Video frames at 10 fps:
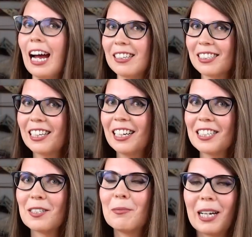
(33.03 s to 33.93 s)
asking
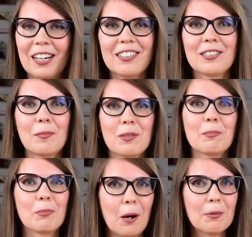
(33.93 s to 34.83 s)
us to make costumes
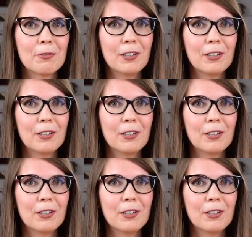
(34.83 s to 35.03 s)
and props